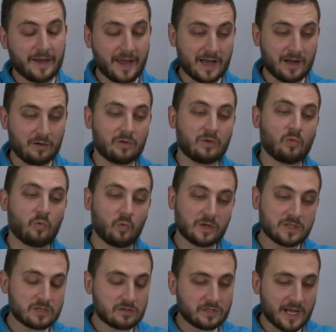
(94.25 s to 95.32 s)
Now,
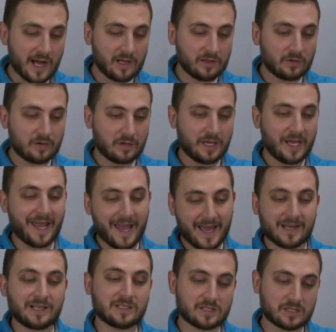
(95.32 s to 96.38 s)
once you download it
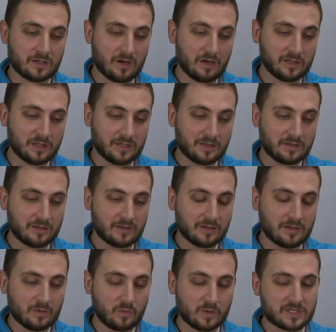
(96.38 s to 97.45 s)
and install it,
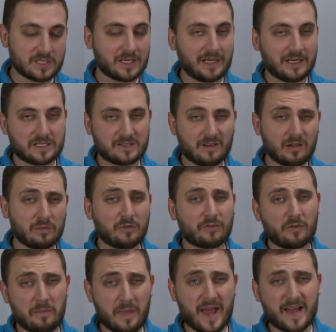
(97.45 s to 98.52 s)
once again, it's available
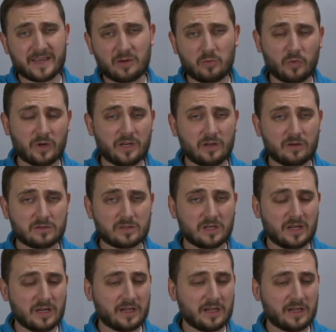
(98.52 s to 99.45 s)
for Mac and Windows.